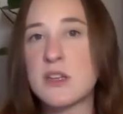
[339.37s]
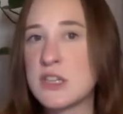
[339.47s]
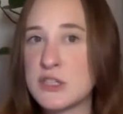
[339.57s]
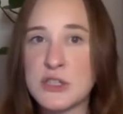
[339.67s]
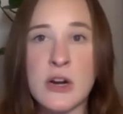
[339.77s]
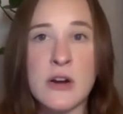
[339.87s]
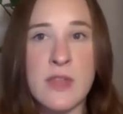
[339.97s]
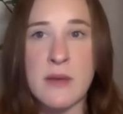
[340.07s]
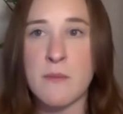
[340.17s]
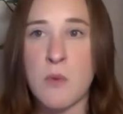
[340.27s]
serve
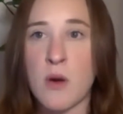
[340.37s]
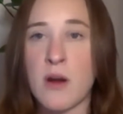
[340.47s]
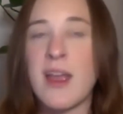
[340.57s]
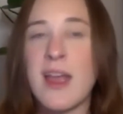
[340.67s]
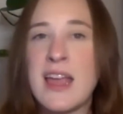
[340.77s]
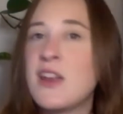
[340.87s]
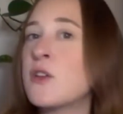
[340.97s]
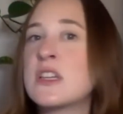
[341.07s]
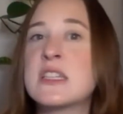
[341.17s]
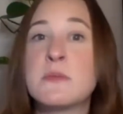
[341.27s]
them more,
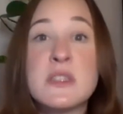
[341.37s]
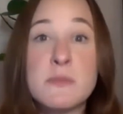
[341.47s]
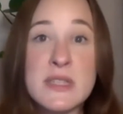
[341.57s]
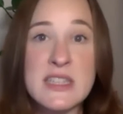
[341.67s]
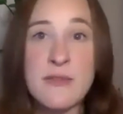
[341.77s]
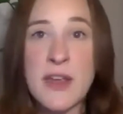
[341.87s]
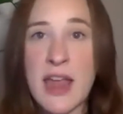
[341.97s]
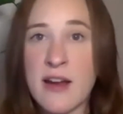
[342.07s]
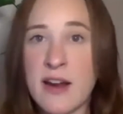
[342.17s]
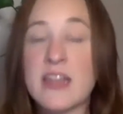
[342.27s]
there's some specific
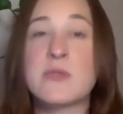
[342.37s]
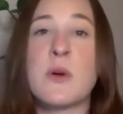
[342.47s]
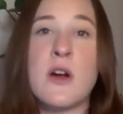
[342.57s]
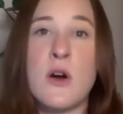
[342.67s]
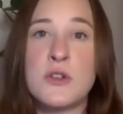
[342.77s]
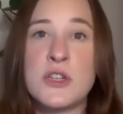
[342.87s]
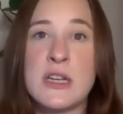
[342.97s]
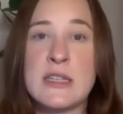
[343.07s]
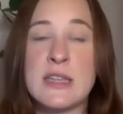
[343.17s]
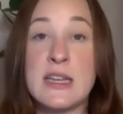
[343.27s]
areas where
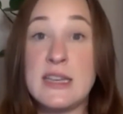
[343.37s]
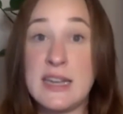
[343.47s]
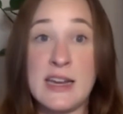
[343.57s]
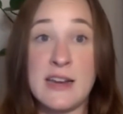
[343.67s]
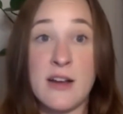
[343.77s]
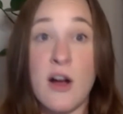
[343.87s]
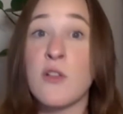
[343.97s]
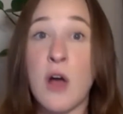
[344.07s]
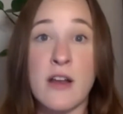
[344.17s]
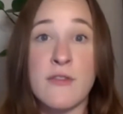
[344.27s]
coaches need a
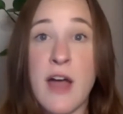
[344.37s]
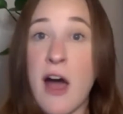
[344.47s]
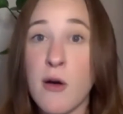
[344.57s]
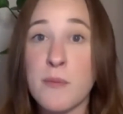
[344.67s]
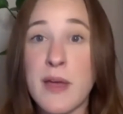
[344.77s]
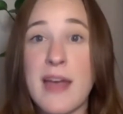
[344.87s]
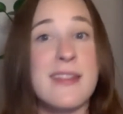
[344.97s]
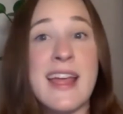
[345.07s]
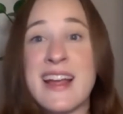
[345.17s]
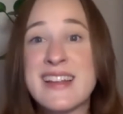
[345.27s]
lot of help. And
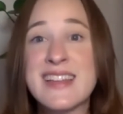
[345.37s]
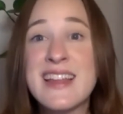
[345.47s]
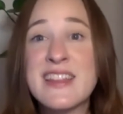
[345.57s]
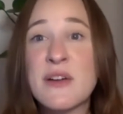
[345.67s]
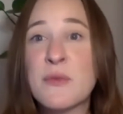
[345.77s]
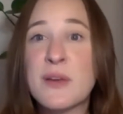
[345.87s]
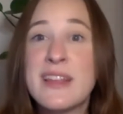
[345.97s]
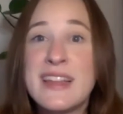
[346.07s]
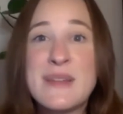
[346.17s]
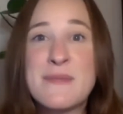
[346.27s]
like I said, they're
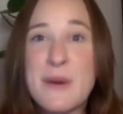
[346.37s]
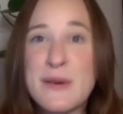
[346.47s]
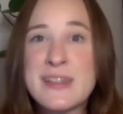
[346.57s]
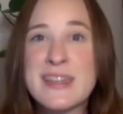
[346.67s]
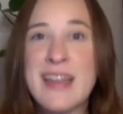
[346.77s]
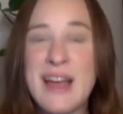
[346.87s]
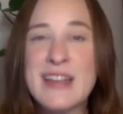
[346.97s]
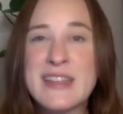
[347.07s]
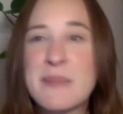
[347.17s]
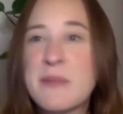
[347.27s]
really
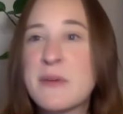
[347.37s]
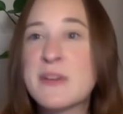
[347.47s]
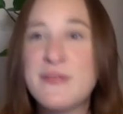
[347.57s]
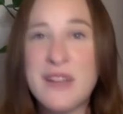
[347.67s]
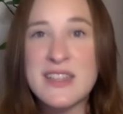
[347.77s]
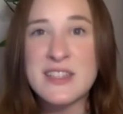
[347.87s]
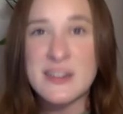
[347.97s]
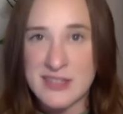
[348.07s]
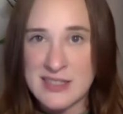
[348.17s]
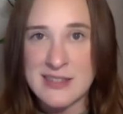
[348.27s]
some of the most fun
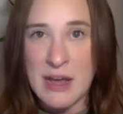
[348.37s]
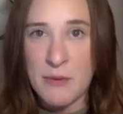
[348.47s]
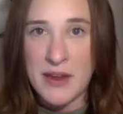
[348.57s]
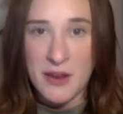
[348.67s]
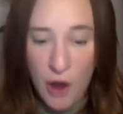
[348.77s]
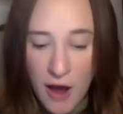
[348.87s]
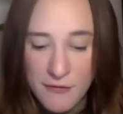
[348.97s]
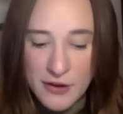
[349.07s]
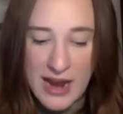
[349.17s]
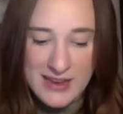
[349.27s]
services that we can
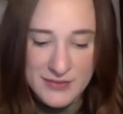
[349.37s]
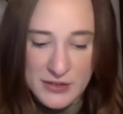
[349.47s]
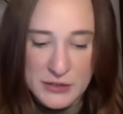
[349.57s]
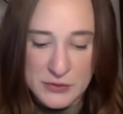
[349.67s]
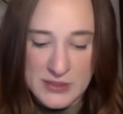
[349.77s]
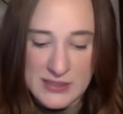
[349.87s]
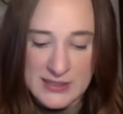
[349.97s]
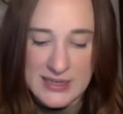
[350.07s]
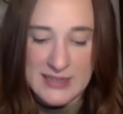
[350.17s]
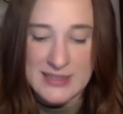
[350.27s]
offer as virtual
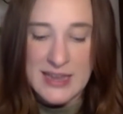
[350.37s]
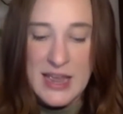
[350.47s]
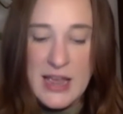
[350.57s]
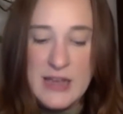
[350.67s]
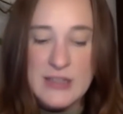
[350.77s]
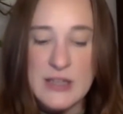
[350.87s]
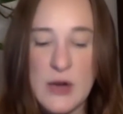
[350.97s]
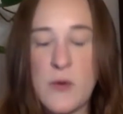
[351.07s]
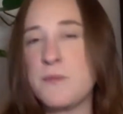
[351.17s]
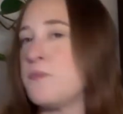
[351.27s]
assistants.
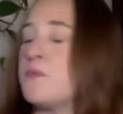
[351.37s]
So